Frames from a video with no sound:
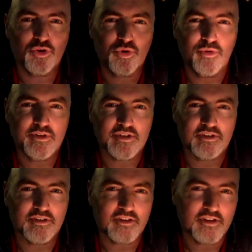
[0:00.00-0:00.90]
who is
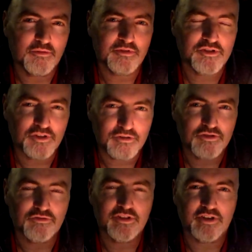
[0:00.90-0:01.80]
it that He wants you
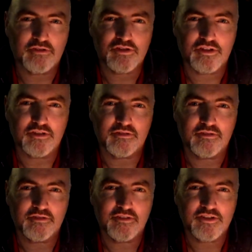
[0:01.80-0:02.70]
to reach out
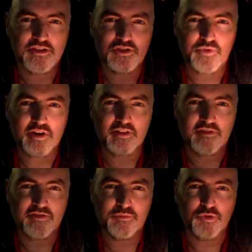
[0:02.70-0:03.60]
to? Just dwell on that for a